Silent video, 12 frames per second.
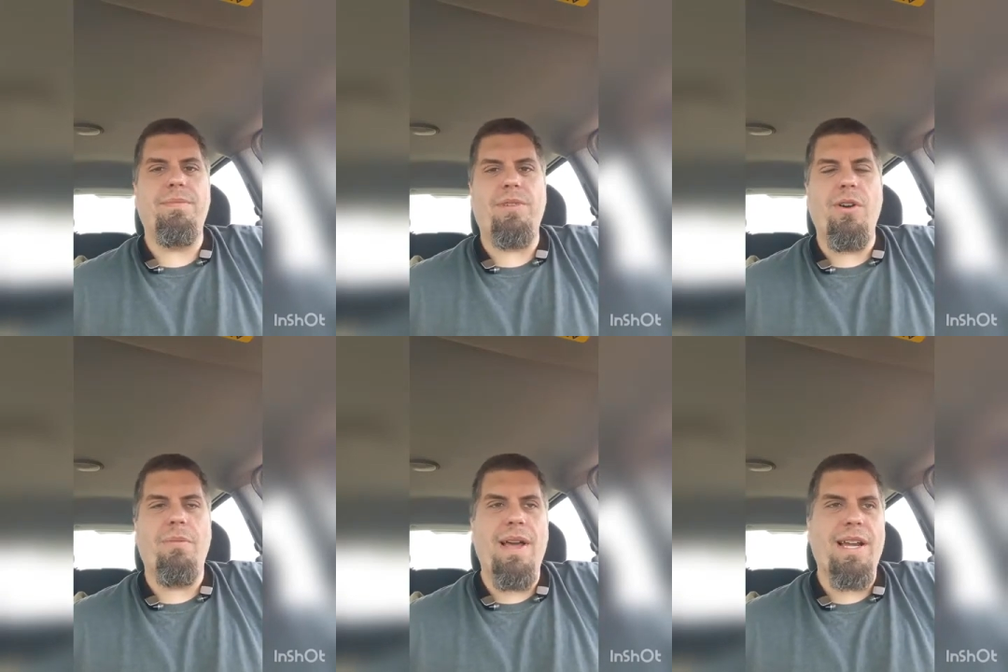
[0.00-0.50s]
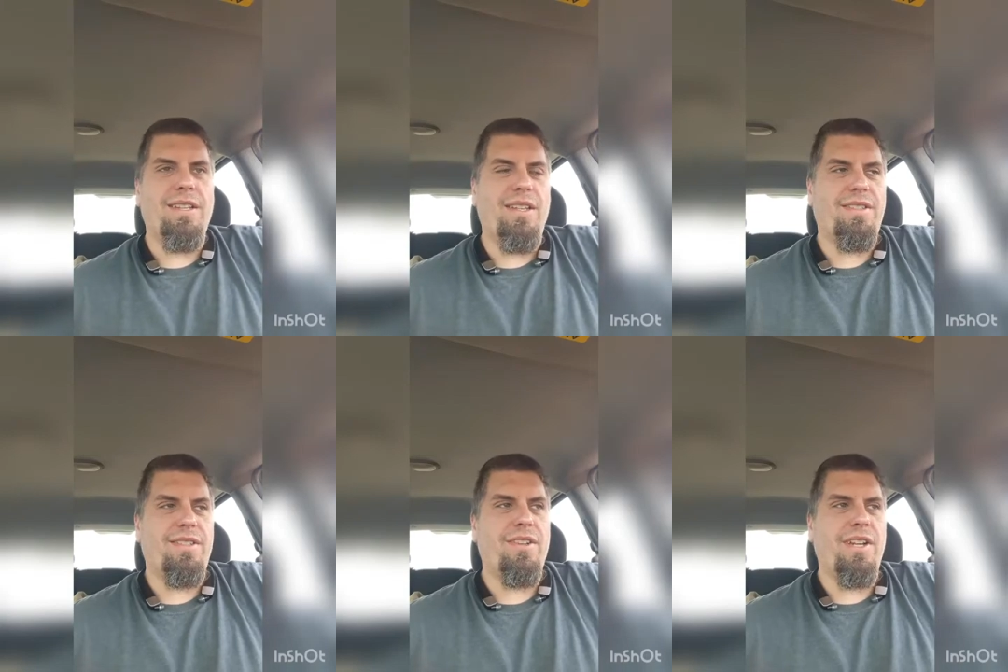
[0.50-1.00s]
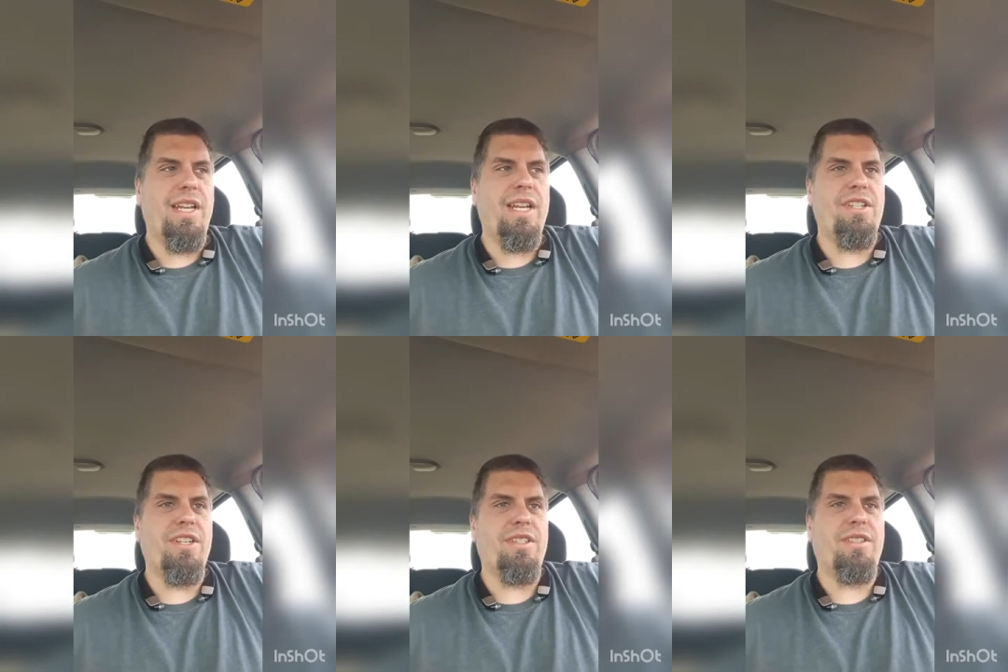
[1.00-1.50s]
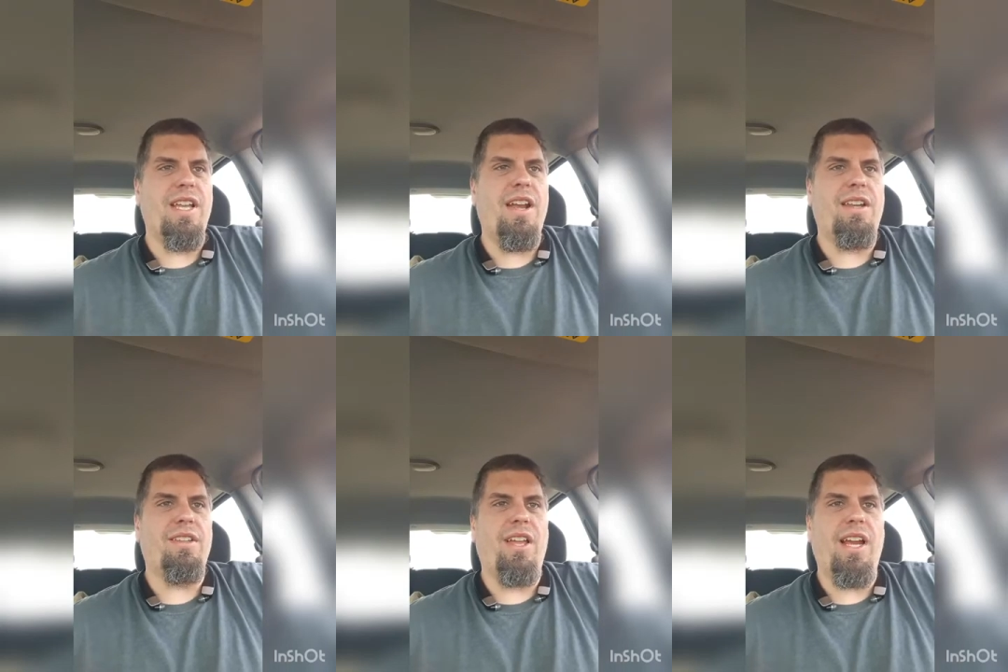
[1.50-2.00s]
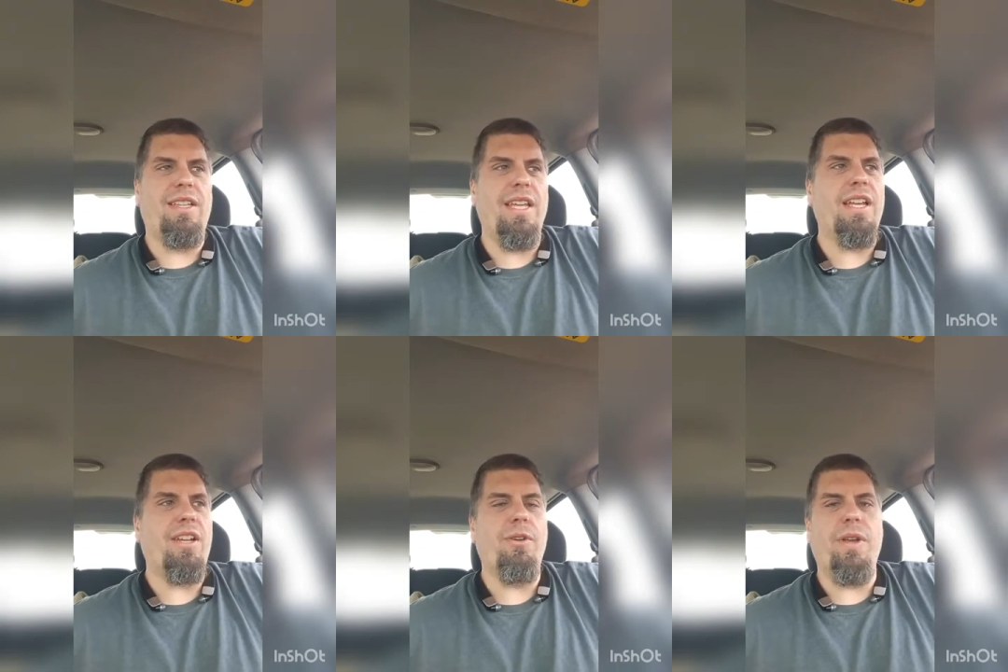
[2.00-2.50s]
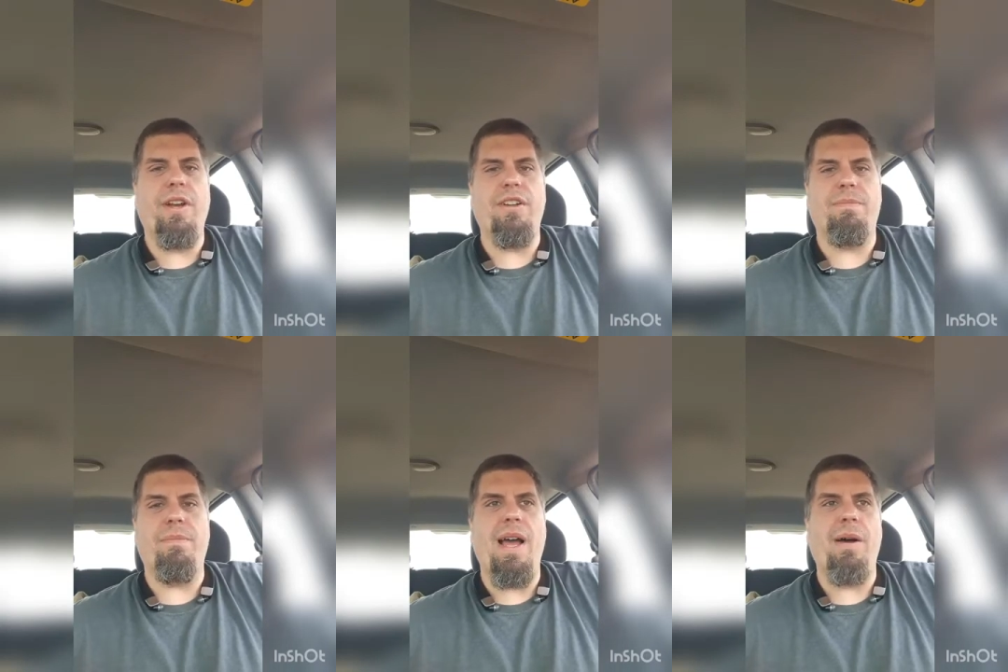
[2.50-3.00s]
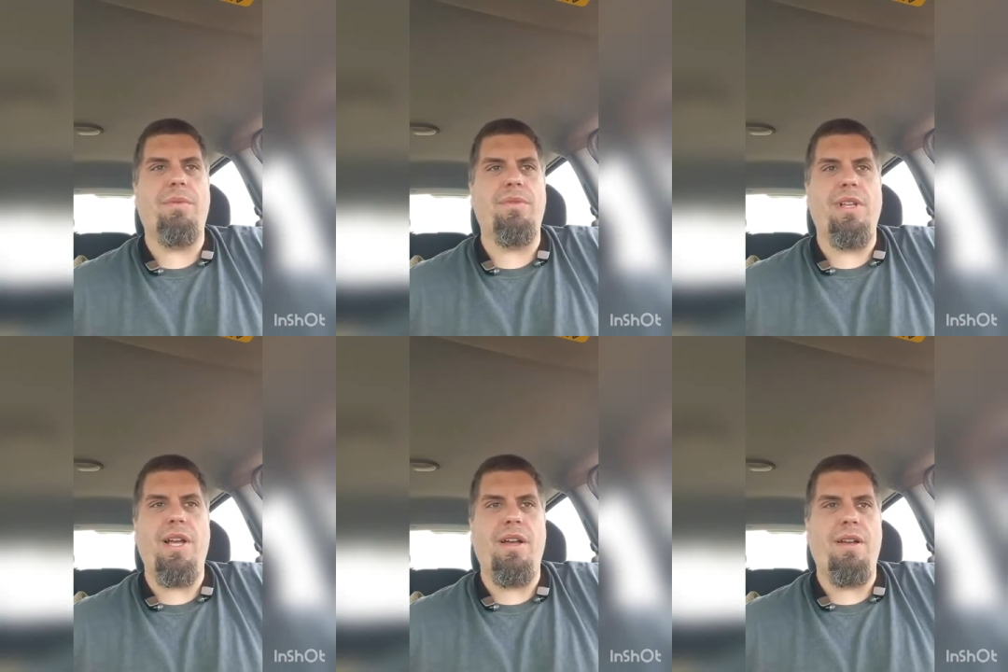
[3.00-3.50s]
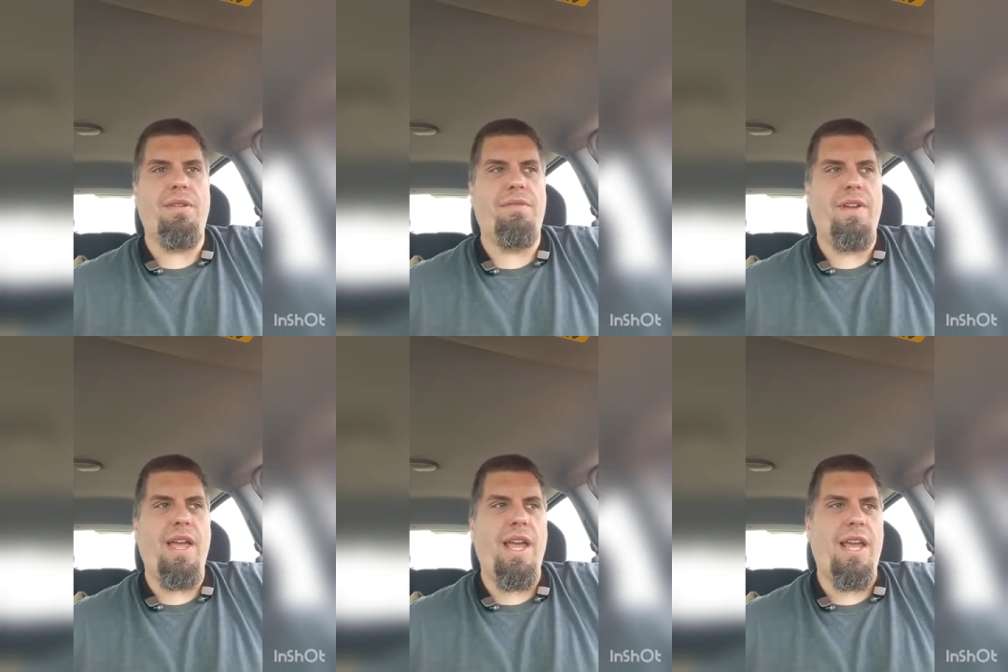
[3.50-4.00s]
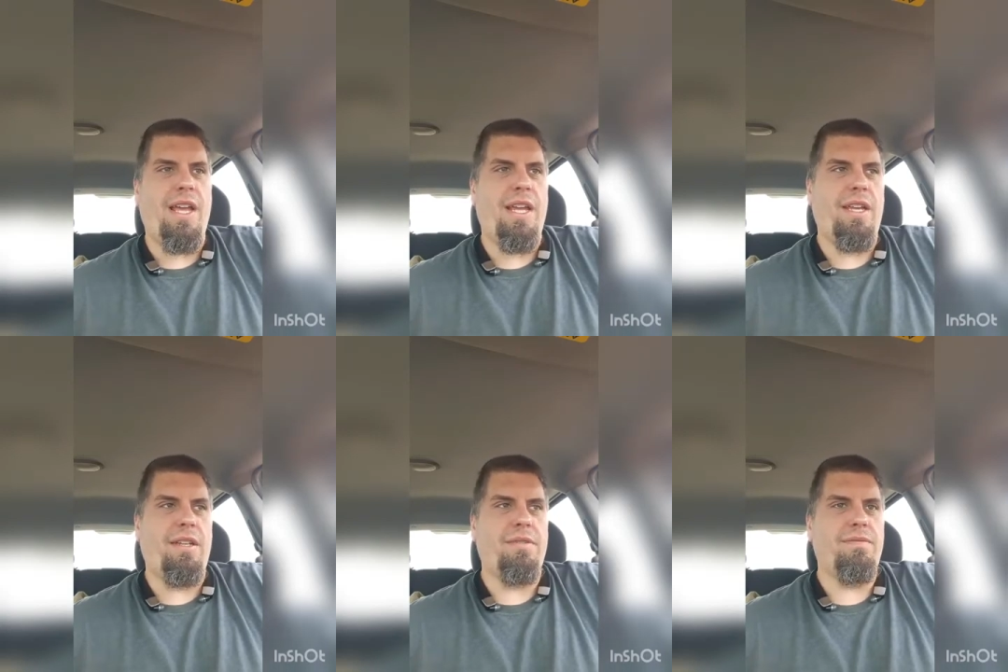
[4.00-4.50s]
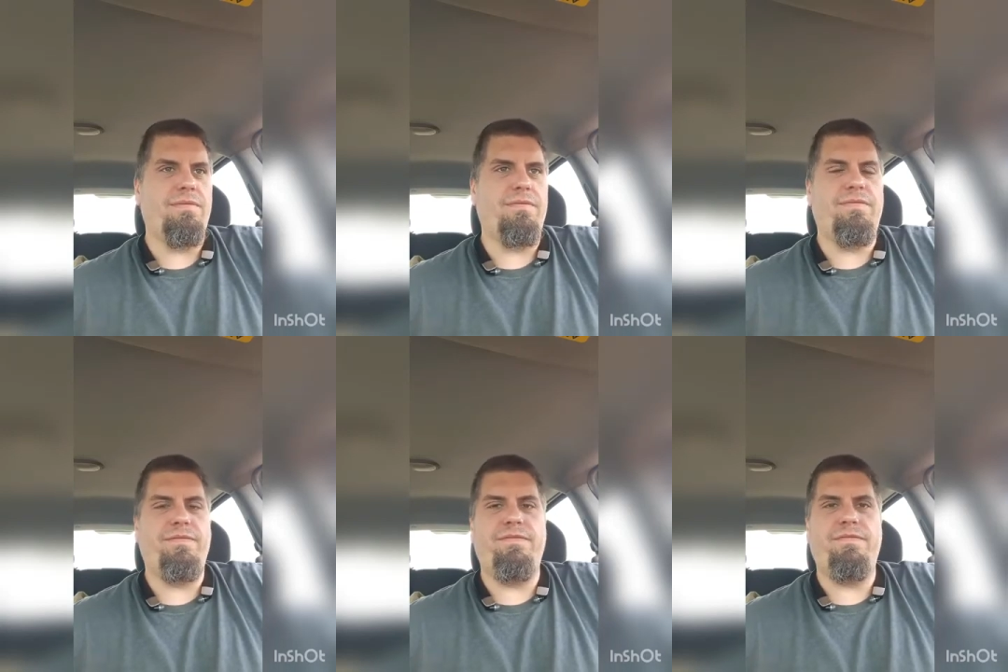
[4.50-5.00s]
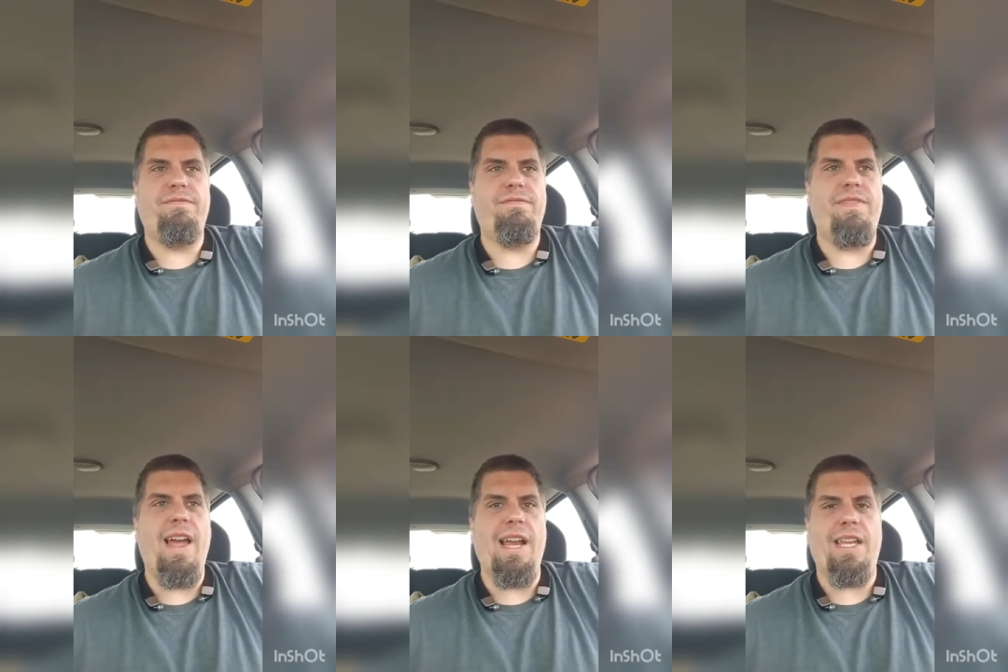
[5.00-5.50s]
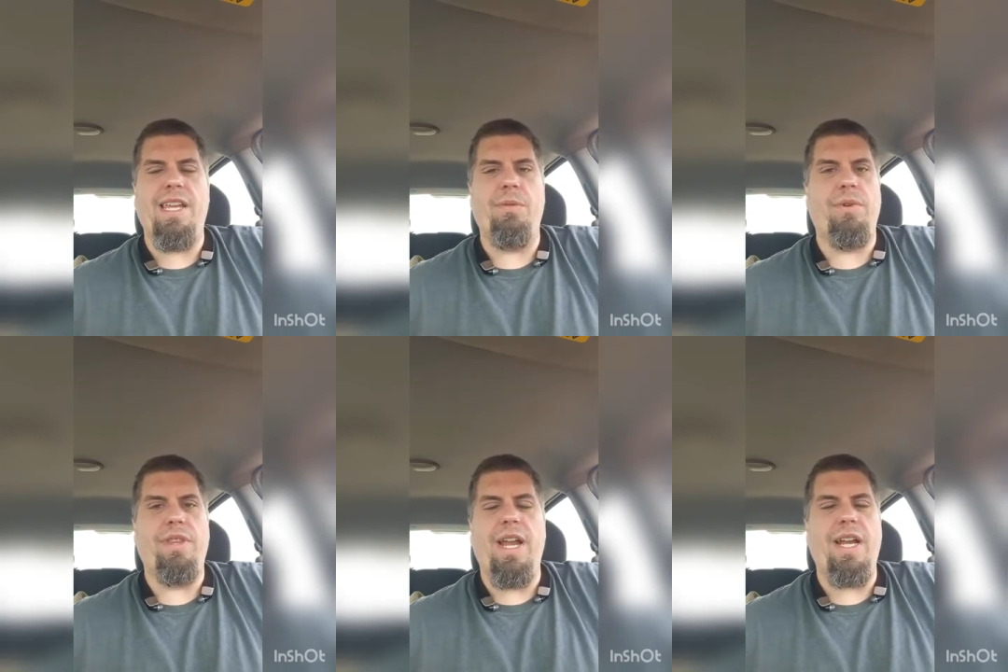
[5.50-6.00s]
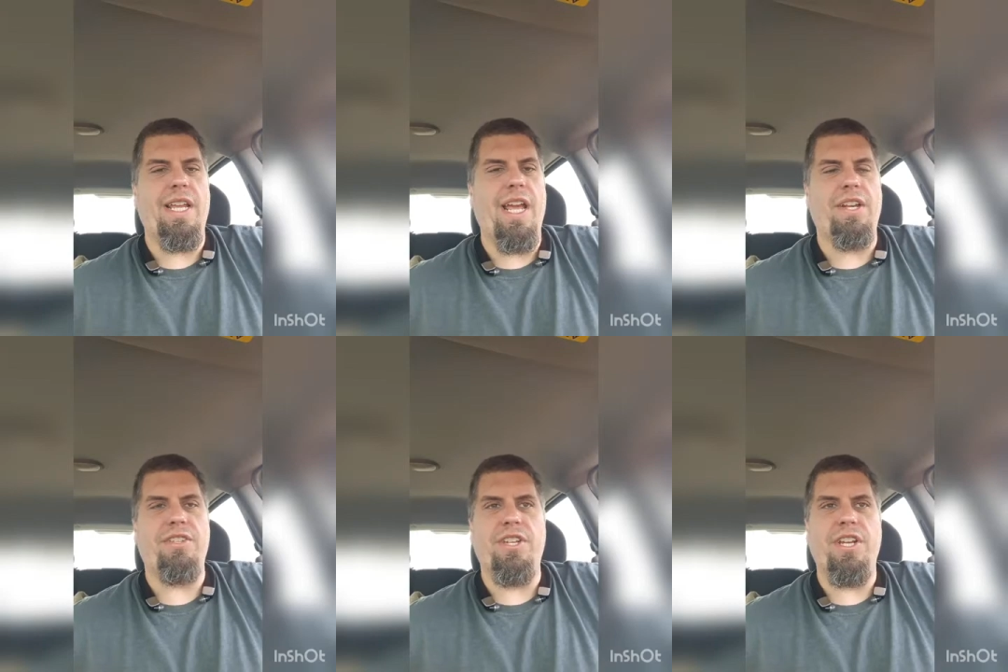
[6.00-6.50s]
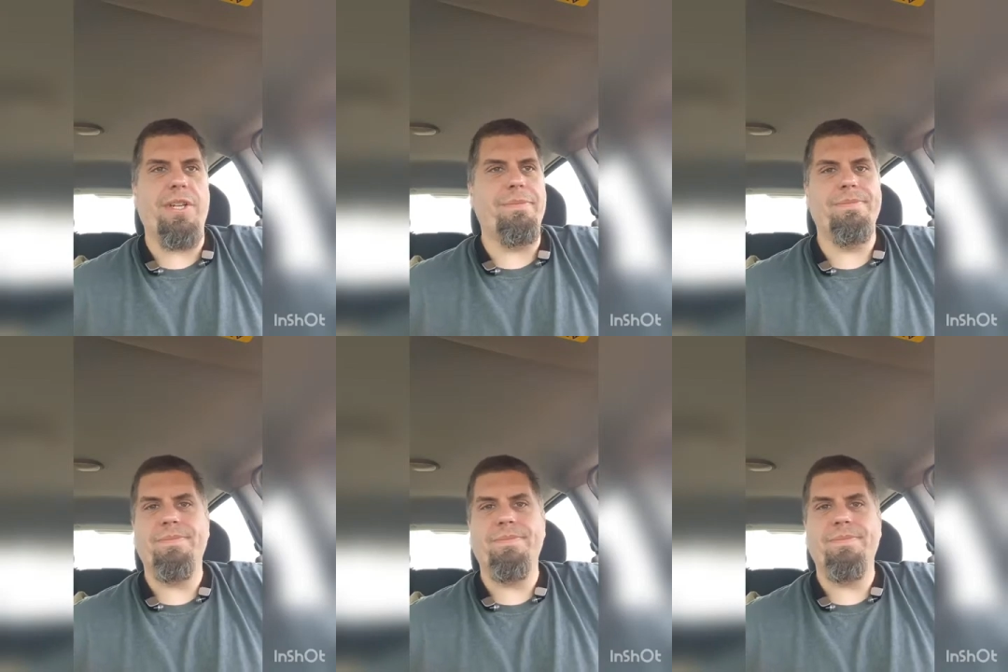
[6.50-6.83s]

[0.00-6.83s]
go back and listen to it, and it just sounded like the incoherent babble of a fat kid with ADHD.